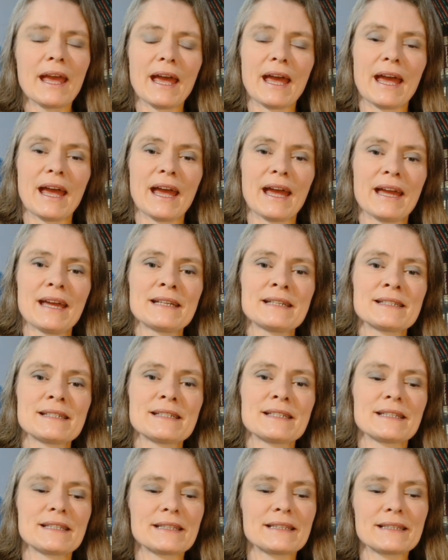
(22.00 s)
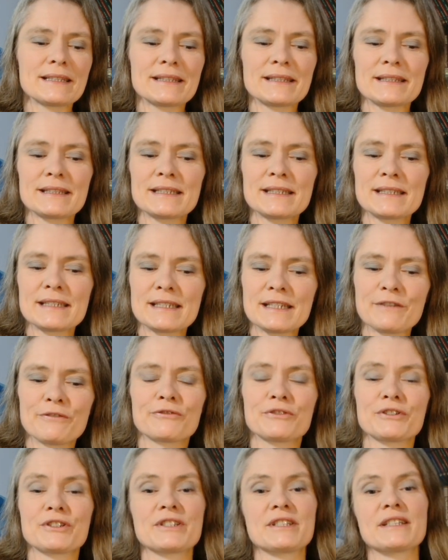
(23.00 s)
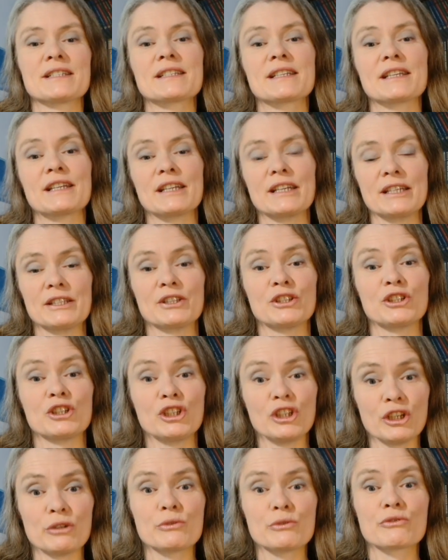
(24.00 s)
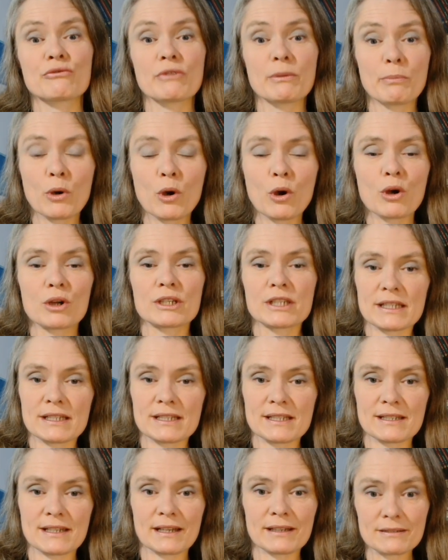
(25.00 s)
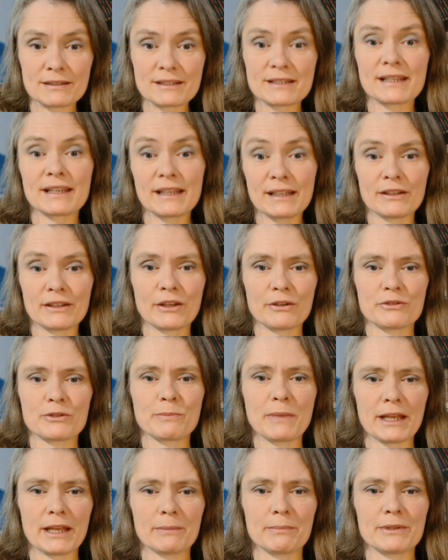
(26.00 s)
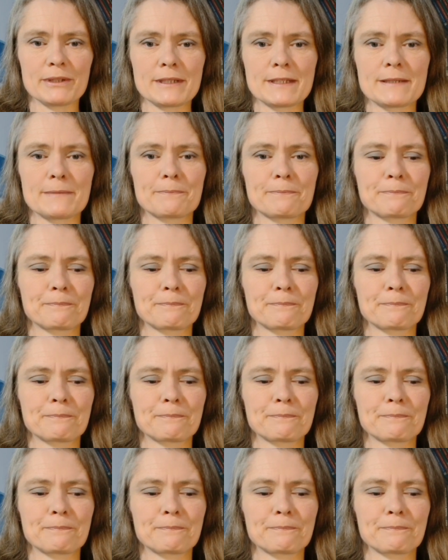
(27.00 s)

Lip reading: and the differences in the news reporting styles in those papers.